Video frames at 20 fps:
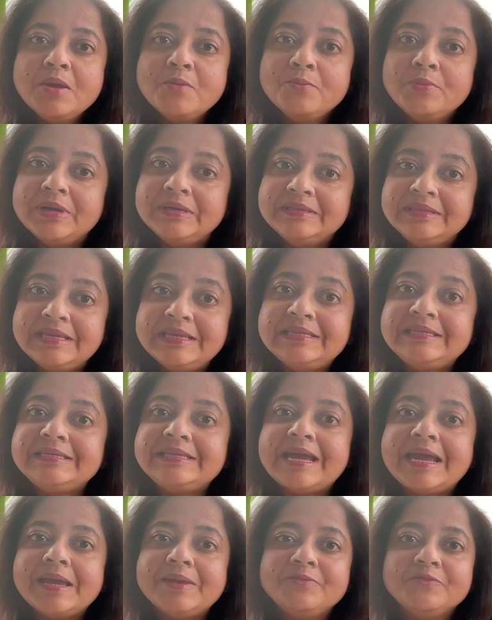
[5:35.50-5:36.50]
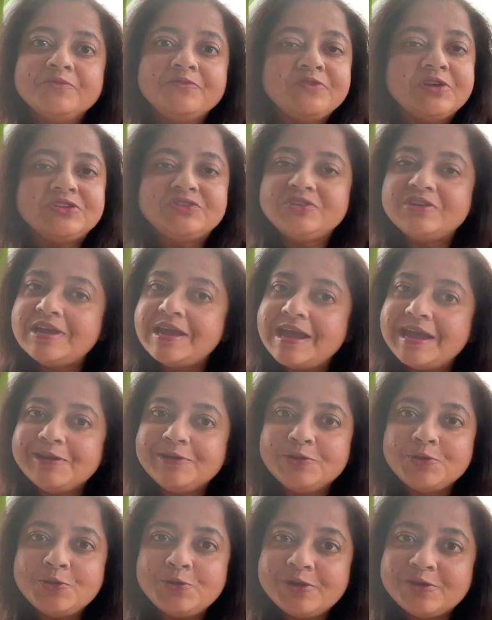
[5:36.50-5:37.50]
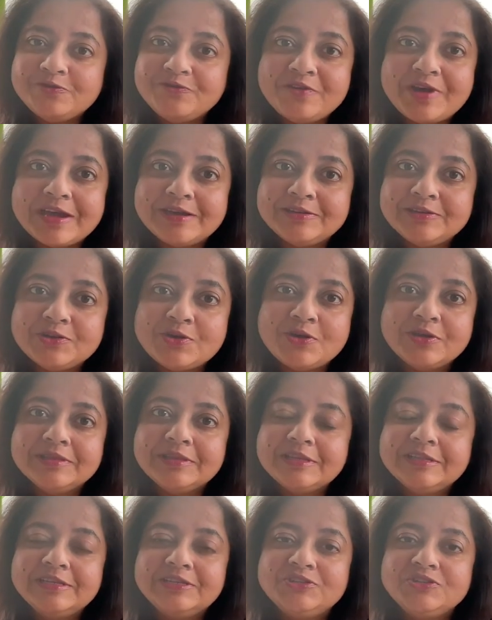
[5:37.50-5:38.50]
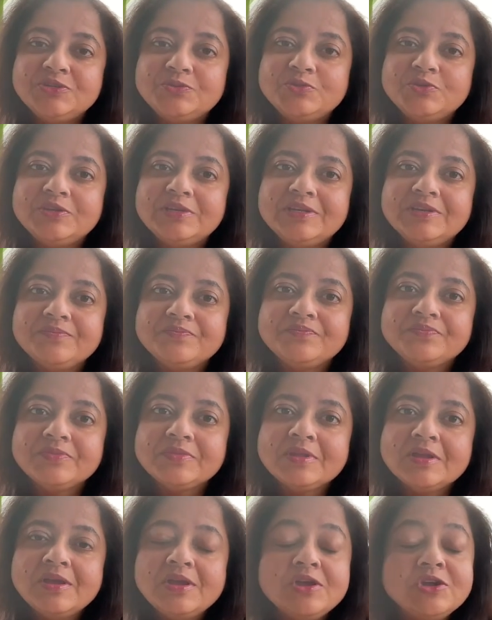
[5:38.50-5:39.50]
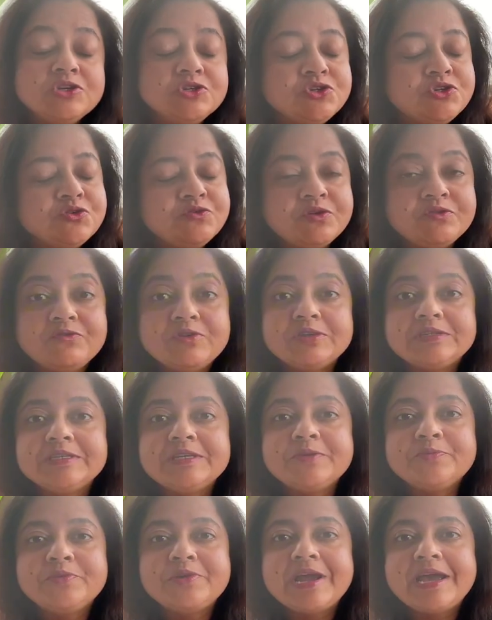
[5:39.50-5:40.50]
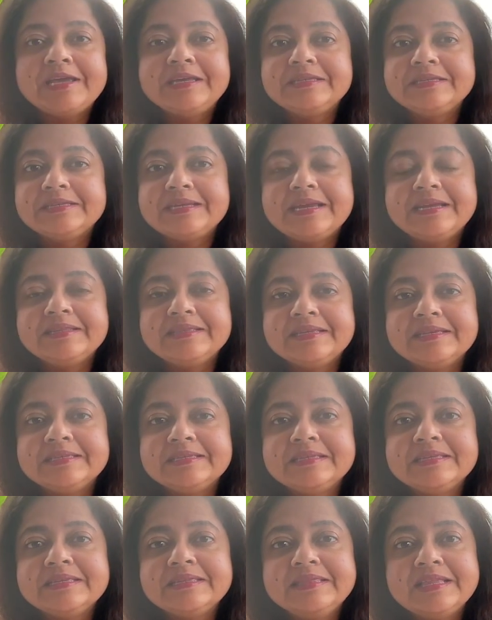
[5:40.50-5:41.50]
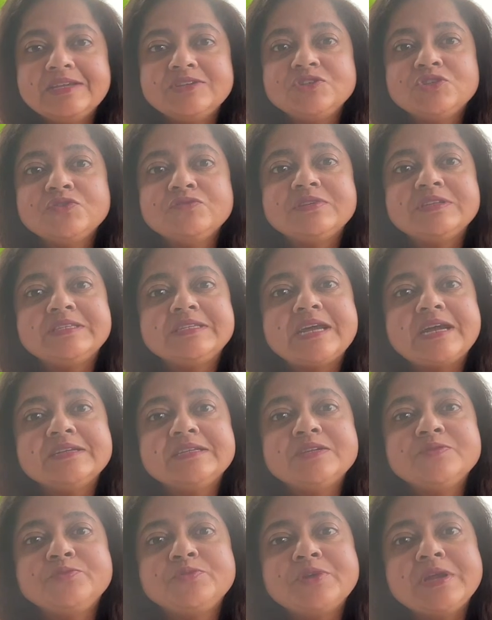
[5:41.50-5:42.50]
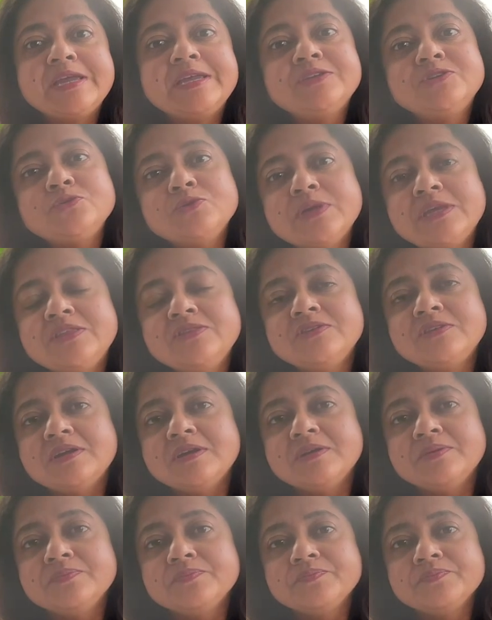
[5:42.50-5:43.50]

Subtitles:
But this time, Vajra had no effect on Dadhichi Muni. Shiva was surprised at this. Then Shiva started praying to Indra,